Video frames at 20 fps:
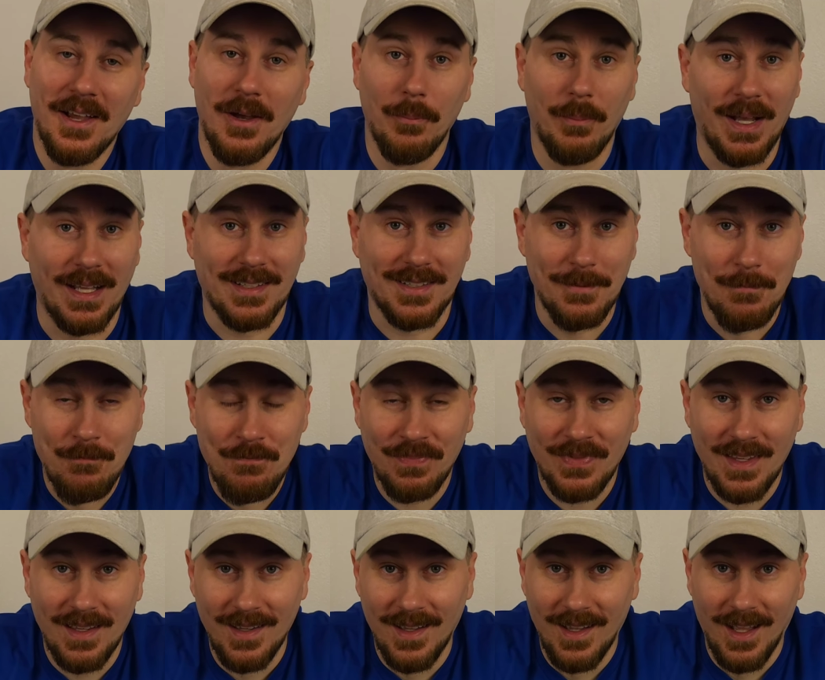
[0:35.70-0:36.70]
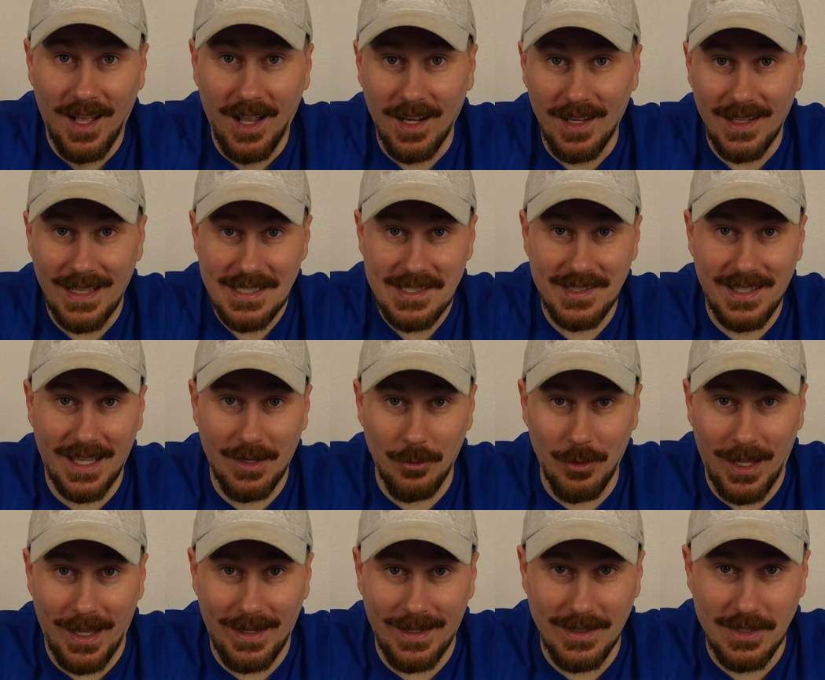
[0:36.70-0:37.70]
But let's get
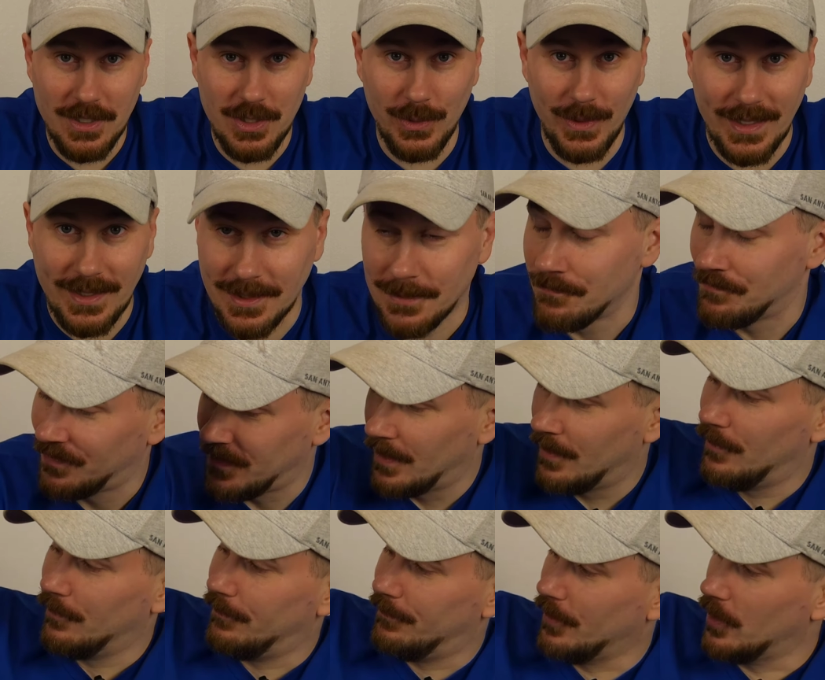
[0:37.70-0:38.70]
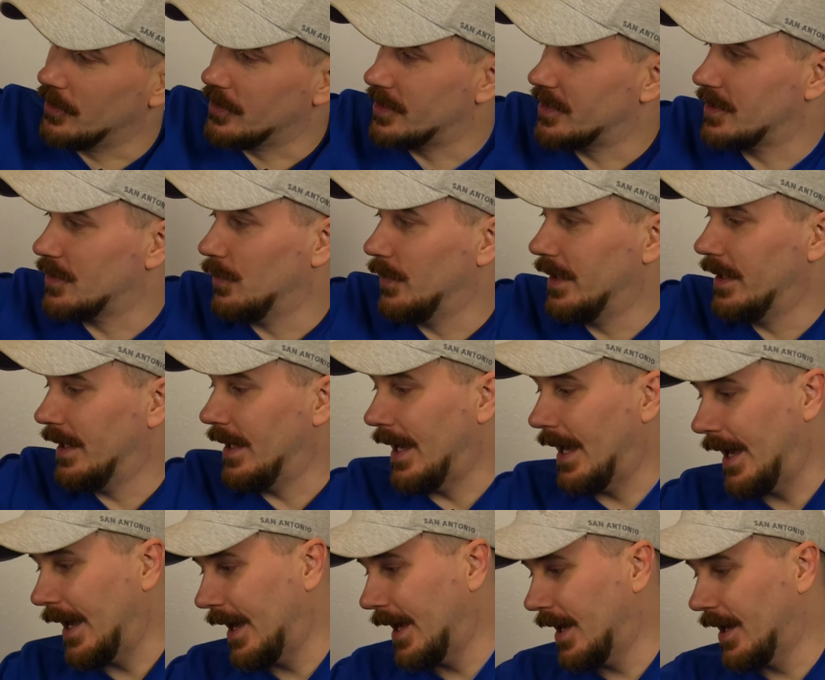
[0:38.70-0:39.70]
right into it. First, we
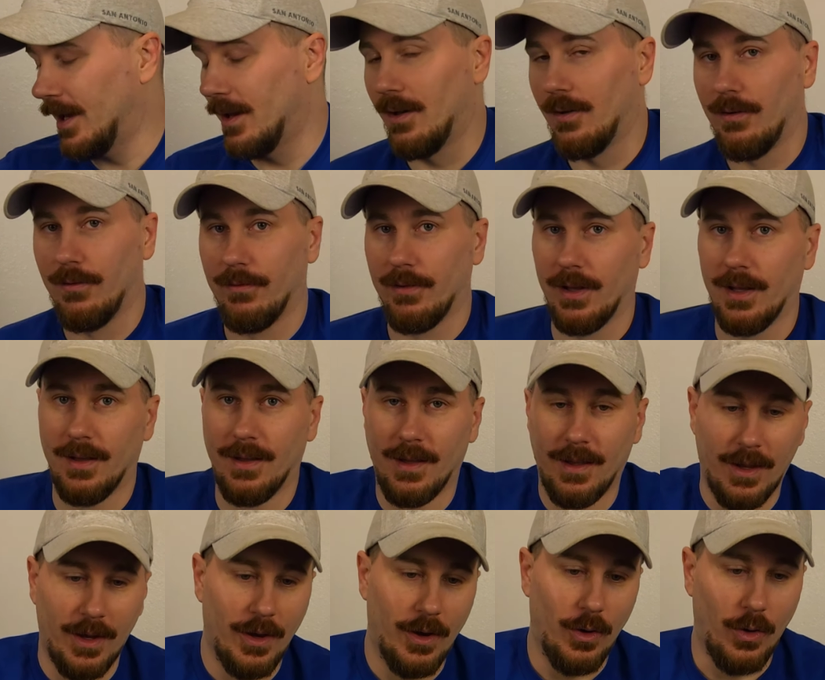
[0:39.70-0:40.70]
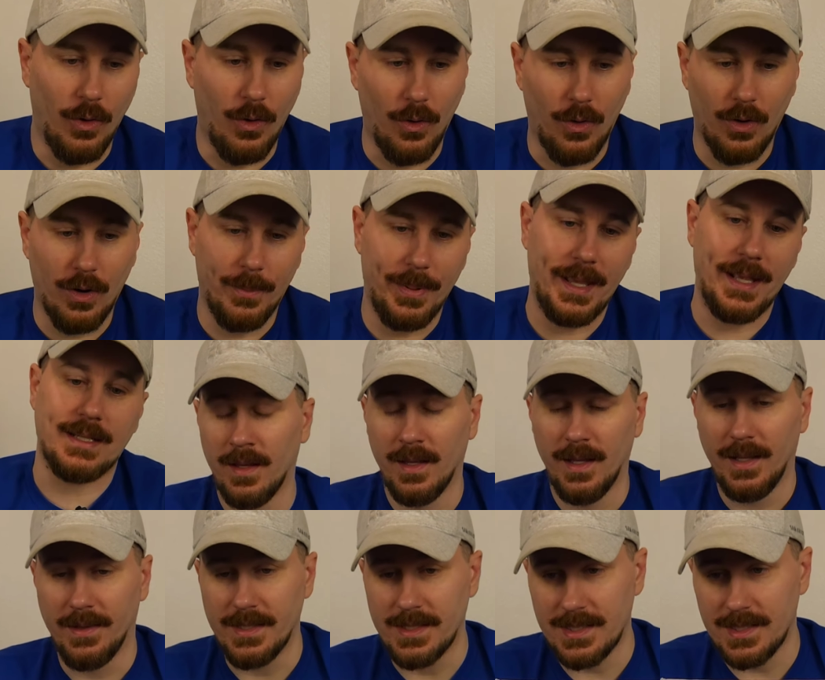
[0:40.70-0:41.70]
have Orbit.
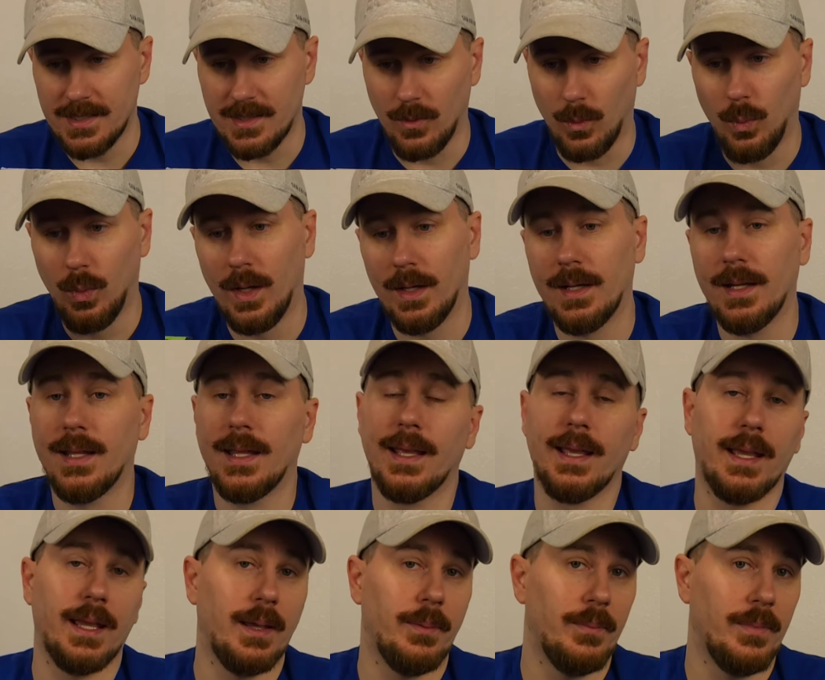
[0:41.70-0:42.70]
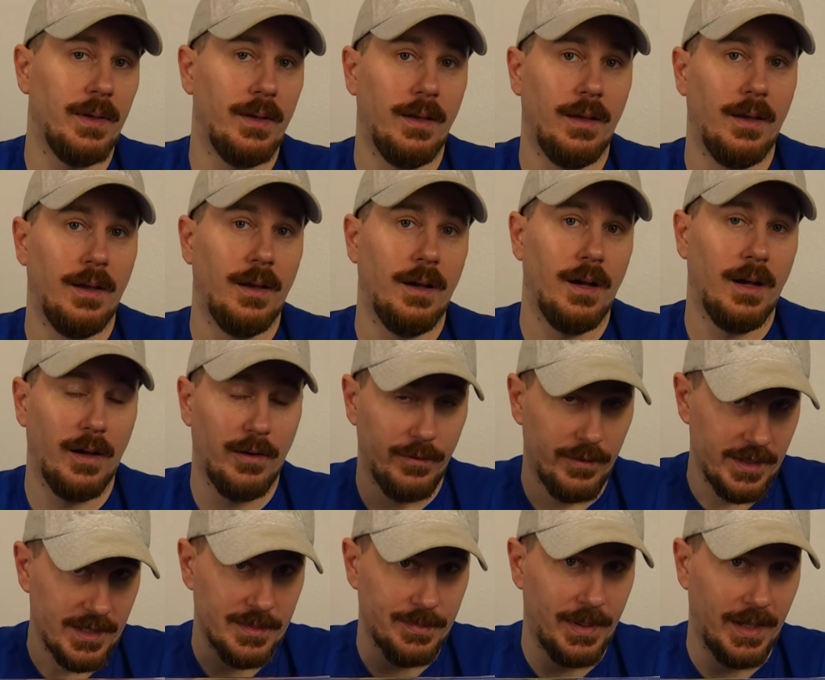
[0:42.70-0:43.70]
And this is the one game
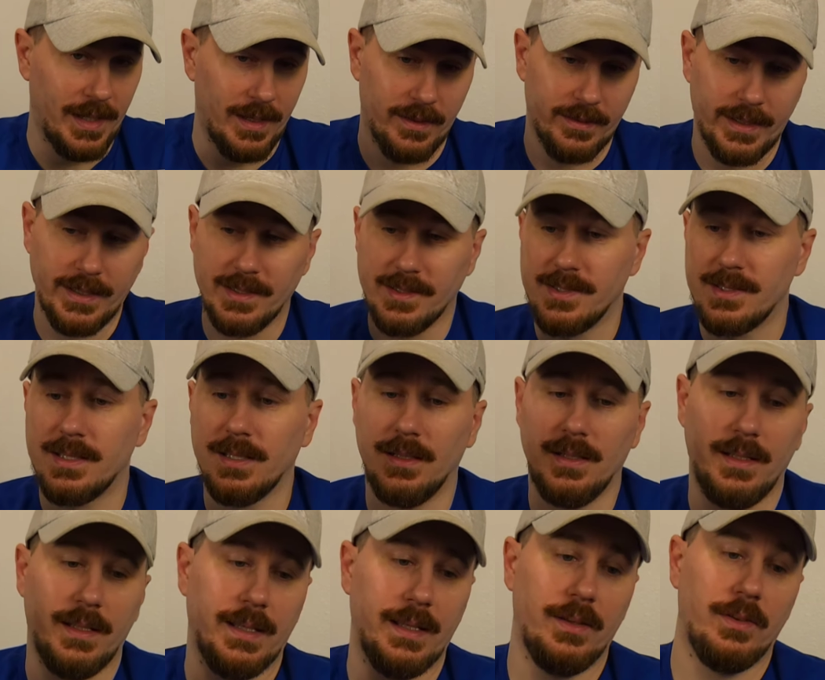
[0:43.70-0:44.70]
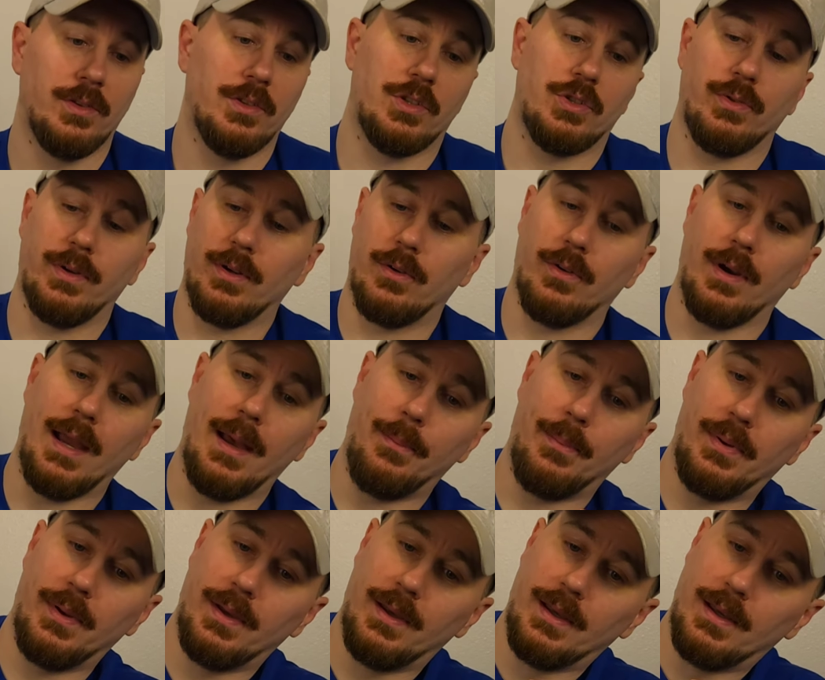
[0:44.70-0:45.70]
of this pile that is still in the shrink
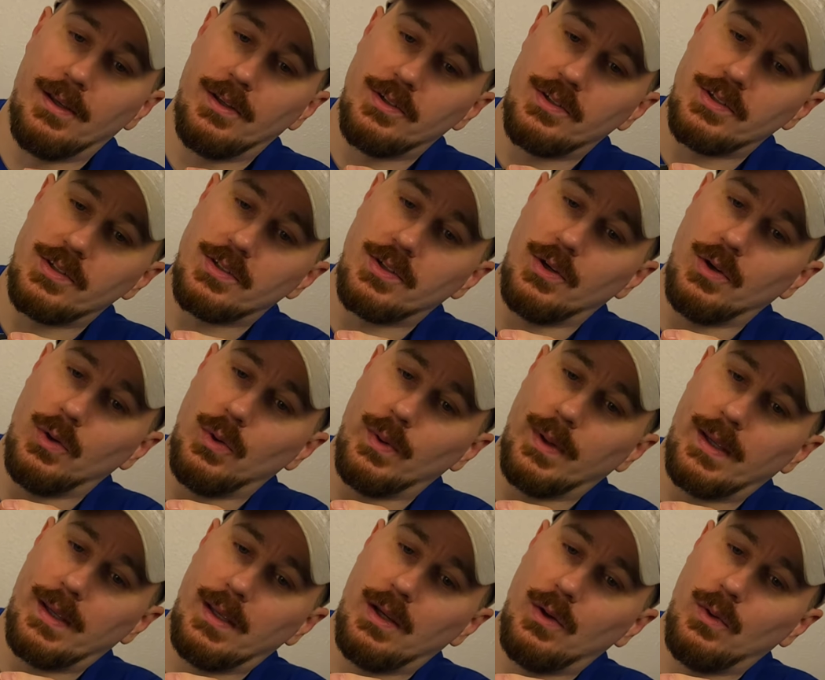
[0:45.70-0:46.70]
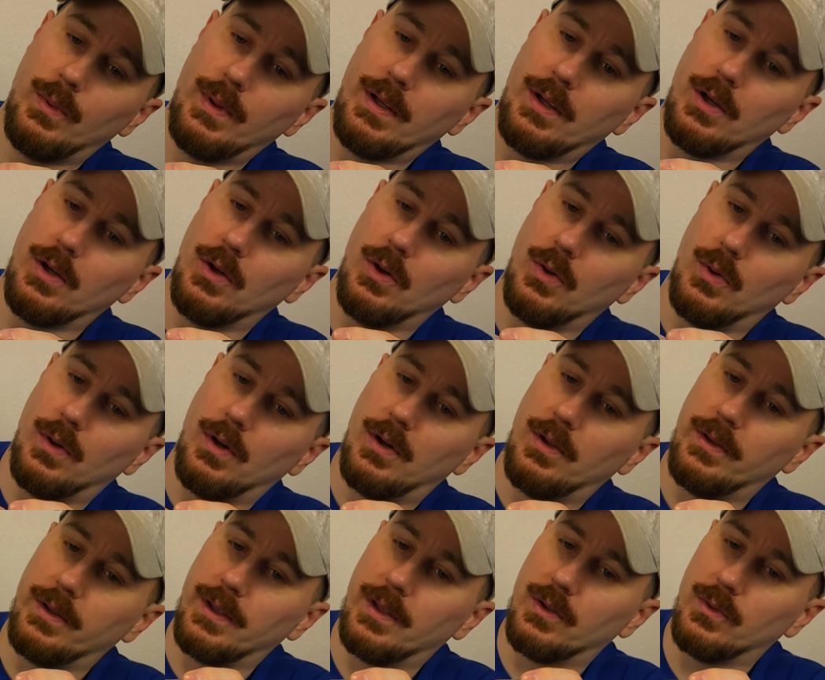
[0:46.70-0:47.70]
wrap. So here we go.
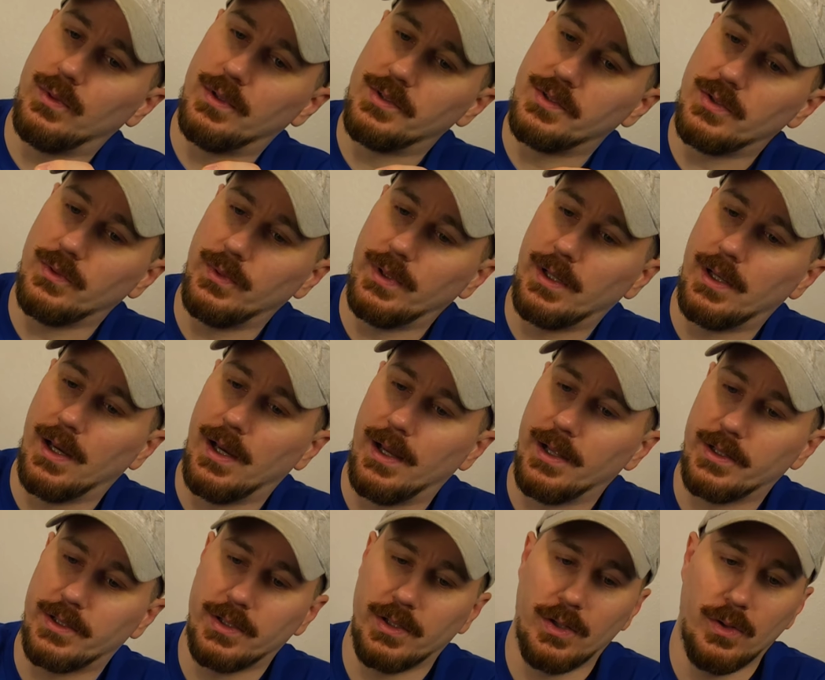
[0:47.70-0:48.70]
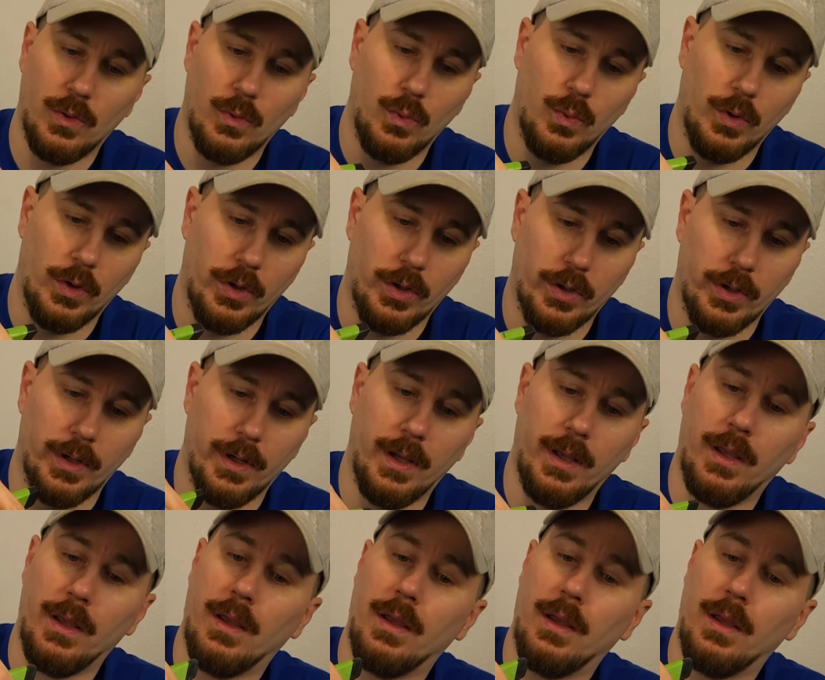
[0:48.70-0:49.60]
All the other ones that we got were